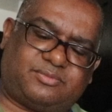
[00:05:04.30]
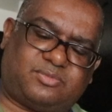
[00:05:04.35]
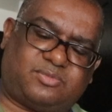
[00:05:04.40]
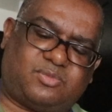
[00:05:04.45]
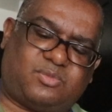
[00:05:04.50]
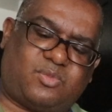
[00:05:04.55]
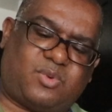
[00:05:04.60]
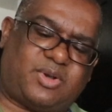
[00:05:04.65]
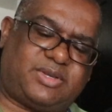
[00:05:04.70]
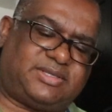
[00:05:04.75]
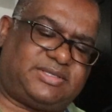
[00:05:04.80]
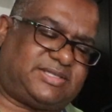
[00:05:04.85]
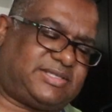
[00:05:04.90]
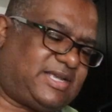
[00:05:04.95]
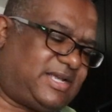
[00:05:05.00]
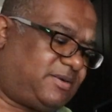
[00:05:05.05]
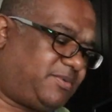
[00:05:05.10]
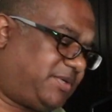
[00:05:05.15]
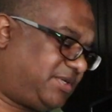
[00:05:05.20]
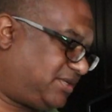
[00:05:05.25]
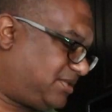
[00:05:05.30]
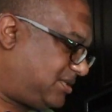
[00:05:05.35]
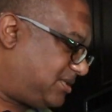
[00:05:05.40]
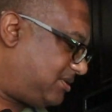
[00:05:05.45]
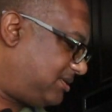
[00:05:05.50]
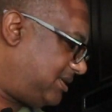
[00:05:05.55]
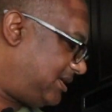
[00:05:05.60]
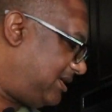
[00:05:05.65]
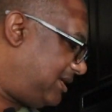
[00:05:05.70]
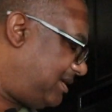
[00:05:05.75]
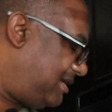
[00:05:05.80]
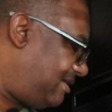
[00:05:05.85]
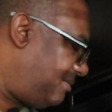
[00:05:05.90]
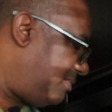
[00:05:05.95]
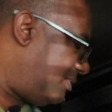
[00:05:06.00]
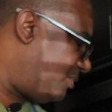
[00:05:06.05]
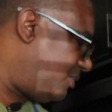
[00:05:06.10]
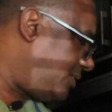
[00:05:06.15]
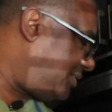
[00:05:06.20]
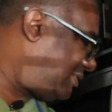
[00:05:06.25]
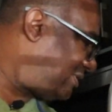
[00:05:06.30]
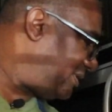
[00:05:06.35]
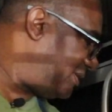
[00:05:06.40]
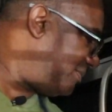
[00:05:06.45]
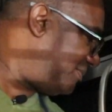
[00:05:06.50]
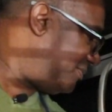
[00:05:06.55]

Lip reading: one sandwich, but we'll see.